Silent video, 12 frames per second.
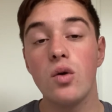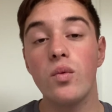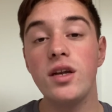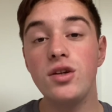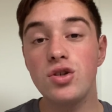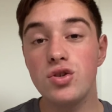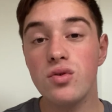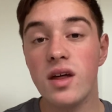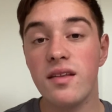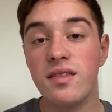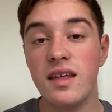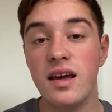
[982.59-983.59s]
When you do
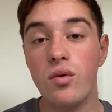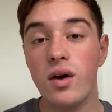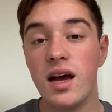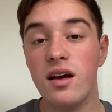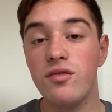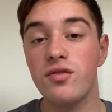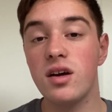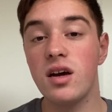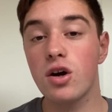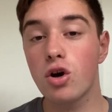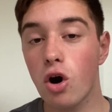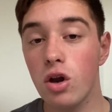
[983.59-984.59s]
that, they will have
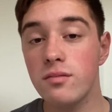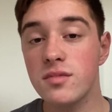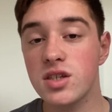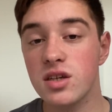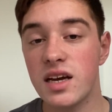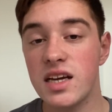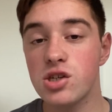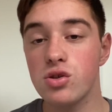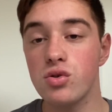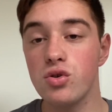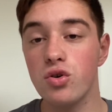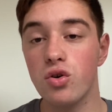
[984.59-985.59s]
columns, okay, so
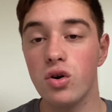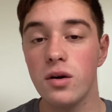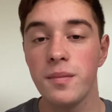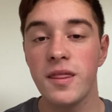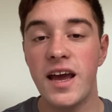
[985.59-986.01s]
your